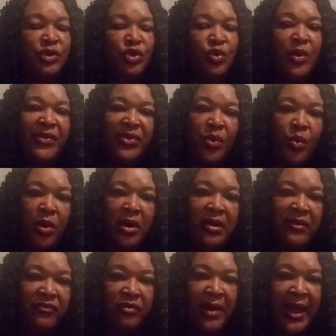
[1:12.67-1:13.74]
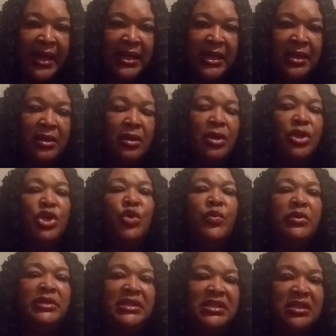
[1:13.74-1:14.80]
doing the work of writing, you
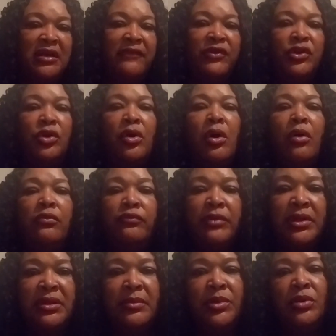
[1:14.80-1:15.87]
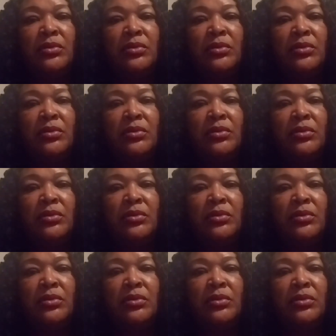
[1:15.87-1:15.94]
will discover your own rhythm.